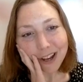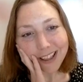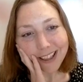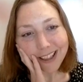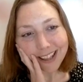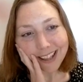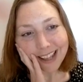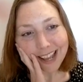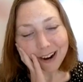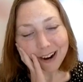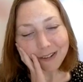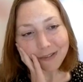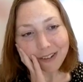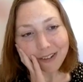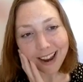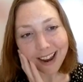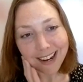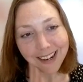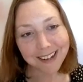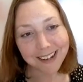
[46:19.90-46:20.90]
further
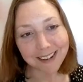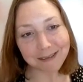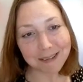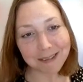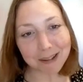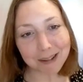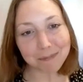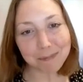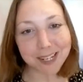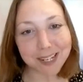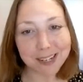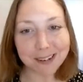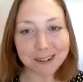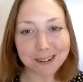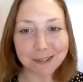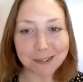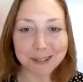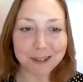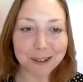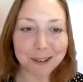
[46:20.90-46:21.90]
clarify in a
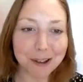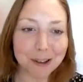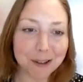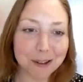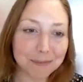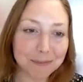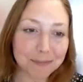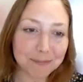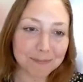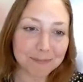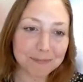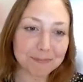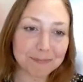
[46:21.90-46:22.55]
minute or so?